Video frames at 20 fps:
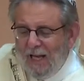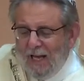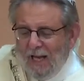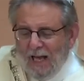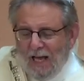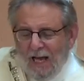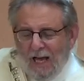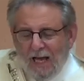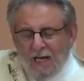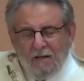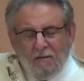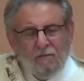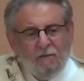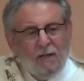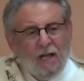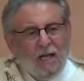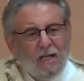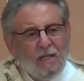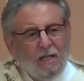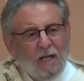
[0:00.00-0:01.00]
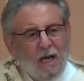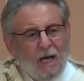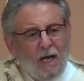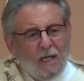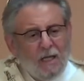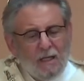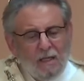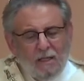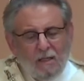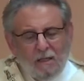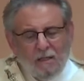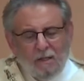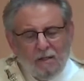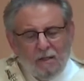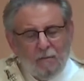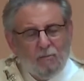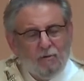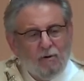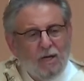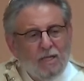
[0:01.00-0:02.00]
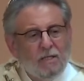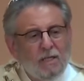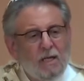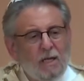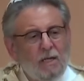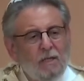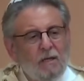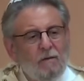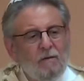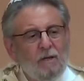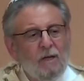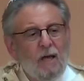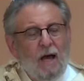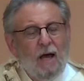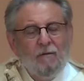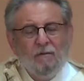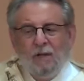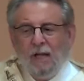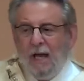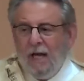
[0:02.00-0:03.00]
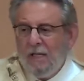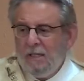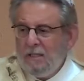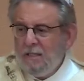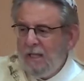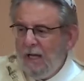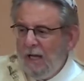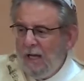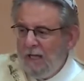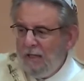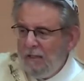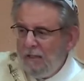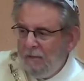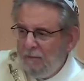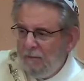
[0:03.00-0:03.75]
Had he fled like the president of Afghanistan?